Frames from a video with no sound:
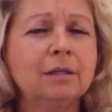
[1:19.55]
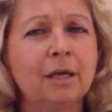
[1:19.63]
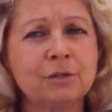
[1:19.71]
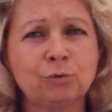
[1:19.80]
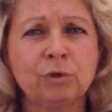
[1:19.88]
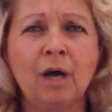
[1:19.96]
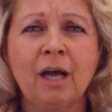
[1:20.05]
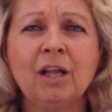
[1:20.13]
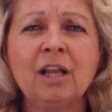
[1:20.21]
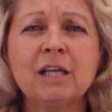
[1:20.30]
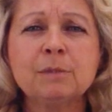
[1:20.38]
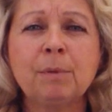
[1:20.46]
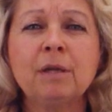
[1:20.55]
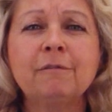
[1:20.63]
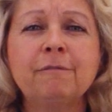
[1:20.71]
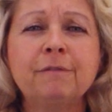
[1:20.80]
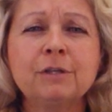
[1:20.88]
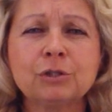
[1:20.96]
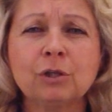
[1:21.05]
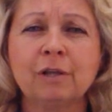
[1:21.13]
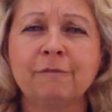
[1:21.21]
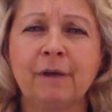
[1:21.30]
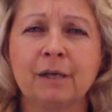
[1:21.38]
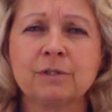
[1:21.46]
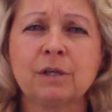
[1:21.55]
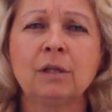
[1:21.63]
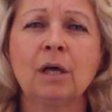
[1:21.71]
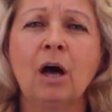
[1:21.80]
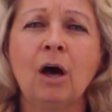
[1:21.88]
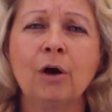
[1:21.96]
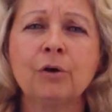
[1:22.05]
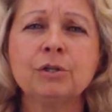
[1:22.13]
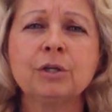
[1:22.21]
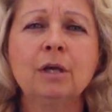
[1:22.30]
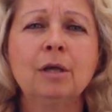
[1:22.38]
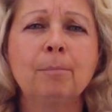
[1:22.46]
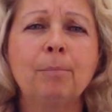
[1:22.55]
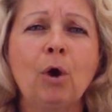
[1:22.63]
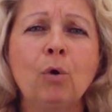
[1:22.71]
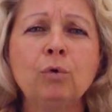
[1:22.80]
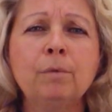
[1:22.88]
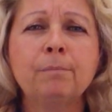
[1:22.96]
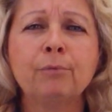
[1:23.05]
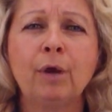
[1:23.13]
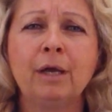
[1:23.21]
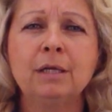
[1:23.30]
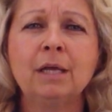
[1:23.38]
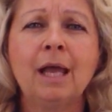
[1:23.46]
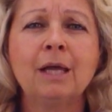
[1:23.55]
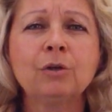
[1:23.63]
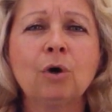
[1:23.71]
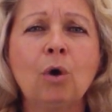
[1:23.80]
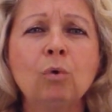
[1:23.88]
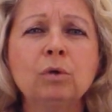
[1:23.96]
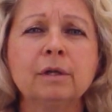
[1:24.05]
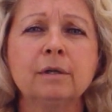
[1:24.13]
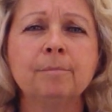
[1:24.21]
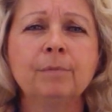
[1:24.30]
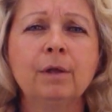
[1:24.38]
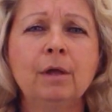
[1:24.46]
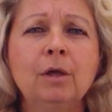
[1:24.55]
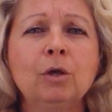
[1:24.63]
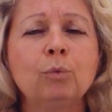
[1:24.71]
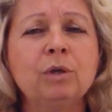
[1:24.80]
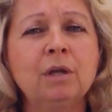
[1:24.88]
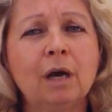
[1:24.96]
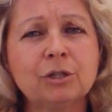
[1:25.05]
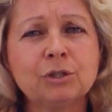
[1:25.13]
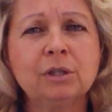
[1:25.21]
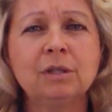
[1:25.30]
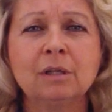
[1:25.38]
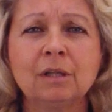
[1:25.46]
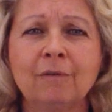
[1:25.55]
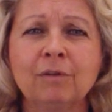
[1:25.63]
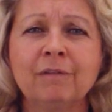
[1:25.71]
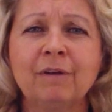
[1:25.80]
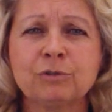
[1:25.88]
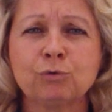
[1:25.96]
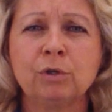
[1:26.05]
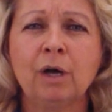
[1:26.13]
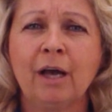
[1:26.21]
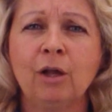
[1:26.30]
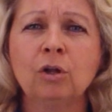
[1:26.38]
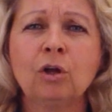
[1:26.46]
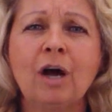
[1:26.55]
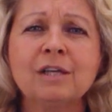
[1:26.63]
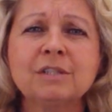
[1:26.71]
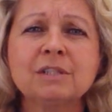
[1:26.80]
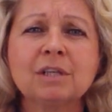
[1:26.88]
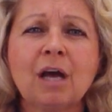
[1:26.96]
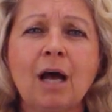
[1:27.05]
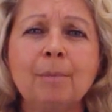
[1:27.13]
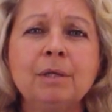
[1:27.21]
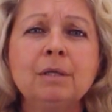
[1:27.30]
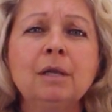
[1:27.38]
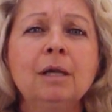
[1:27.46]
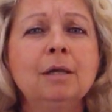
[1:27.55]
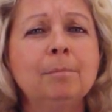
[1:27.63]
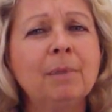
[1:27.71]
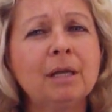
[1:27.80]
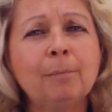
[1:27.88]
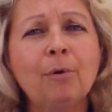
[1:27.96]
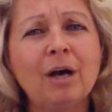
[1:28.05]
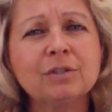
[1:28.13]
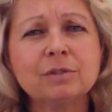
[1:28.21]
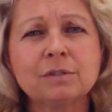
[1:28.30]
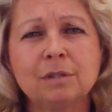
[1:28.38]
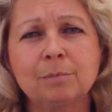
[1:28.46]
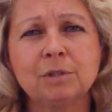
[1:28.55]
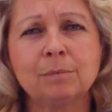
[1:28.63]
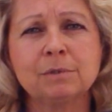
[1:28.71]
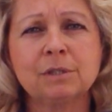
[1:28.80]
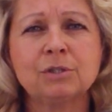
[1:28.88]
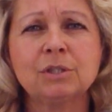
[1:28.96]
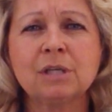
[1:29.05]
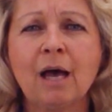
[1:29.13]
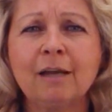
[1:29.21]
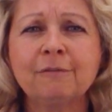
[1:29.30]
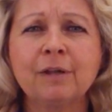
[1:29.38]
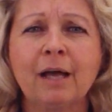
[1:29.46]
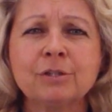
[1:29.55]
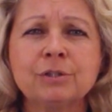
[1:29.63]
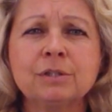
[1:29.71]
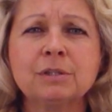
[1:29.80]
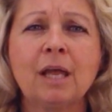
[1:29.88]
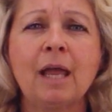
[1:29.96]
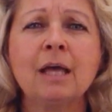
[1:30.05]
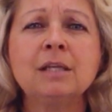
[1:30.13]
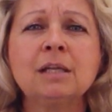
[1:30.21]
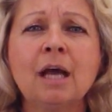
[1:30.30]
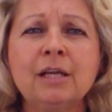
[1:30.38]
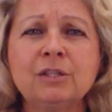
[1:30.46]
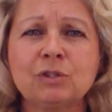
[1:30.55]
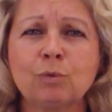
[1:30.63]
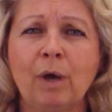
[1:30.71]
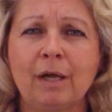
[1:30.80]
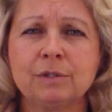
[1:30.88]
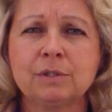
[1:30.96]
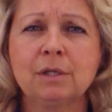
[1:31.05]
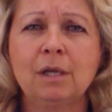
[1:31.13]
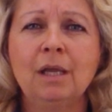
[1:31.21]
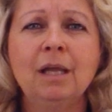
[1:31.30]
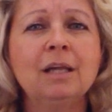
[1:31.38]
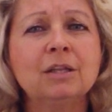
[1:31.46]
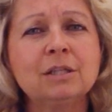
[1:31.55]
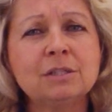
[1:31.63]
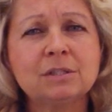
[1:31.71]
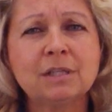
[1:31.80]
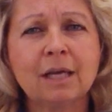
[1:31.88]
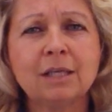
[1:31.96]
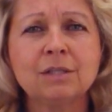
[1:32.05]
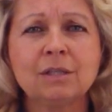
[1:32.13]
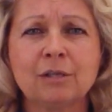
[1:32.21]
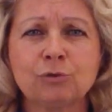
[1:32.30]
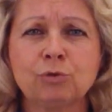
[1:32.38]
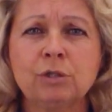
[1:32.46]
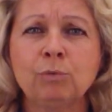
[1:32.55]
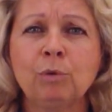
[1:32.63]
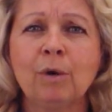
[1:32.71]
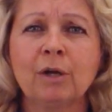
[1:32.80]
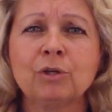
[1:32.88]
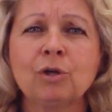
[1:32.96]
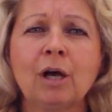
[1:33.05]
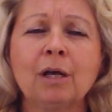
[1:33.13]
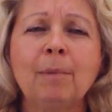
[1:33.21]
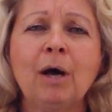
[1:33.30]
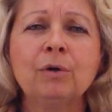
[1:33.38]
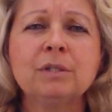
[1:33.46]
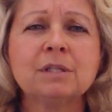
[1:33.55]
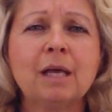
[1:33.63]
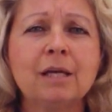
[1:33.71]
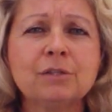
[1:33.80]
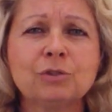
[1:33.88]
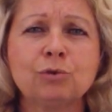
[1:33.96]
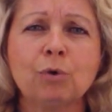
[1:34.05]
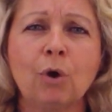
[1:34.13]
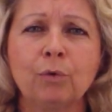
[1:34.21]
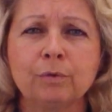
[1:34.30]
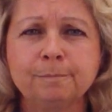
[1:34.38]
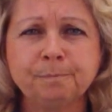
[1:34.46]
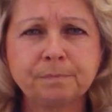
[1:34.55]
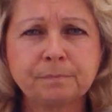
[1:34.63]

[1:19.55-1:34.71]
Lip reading: Estradiol has beneficial effects on the heart, bone, brain, and colon. Reduction in the level of estradiol causes common menopausal symptoms such as hot flashes and night sweats. The second estrogen we want to talk about is estrone.